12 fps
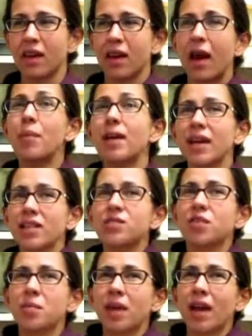I guess
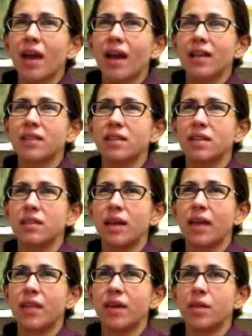for me,
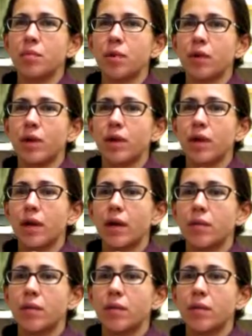I think more,